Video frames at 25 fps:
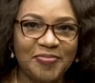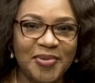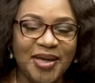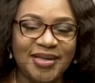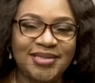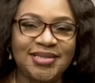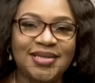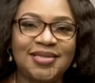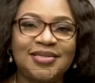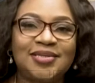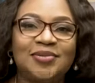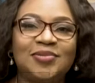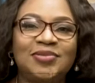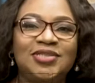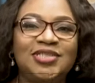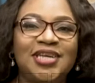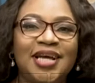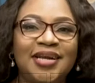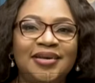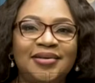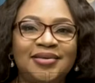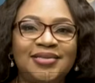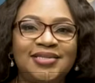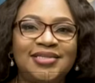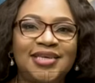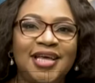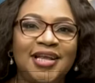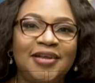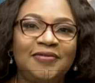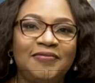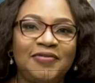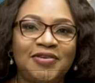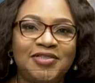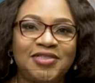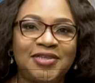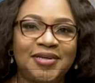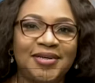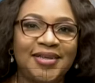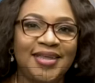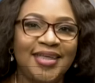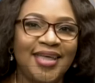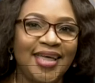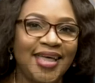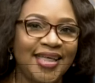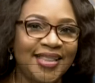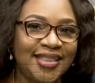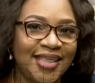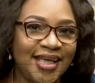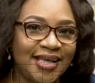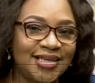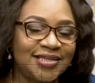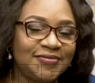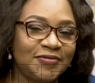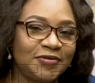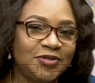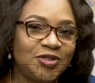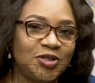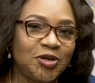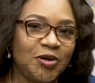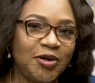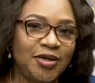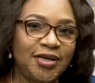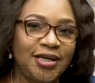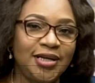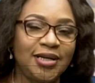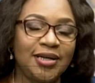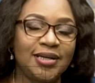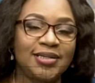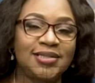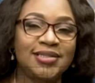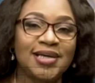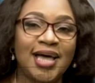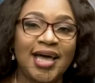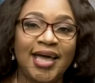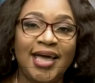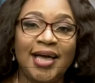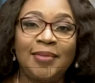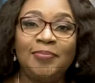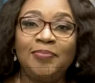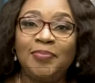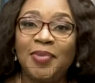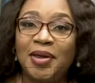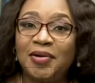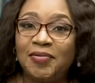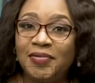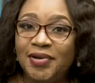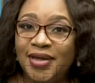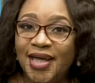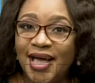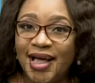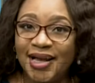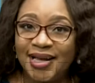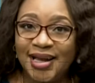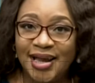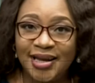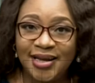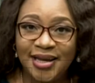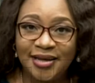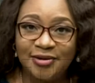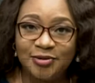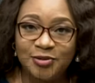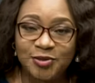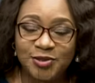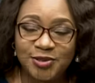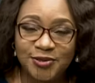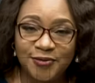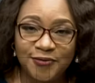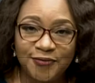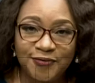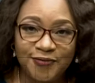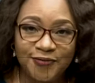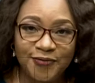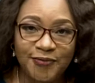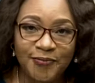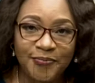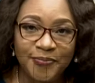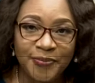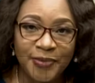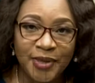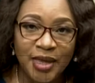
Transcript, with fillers: Matters on Channels Television. Thanks for joining us. I am Mary Alale Yusuf.